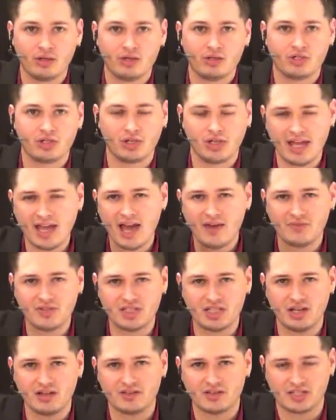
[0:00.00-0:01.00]
Should he have a
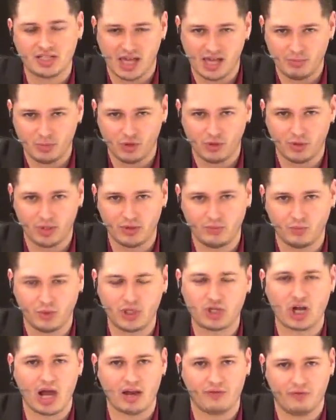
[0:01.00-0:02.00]
seat at the table when
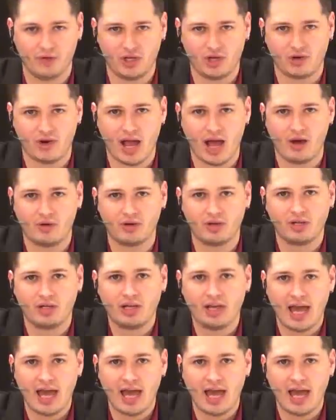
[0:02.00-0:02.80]
we try to figure out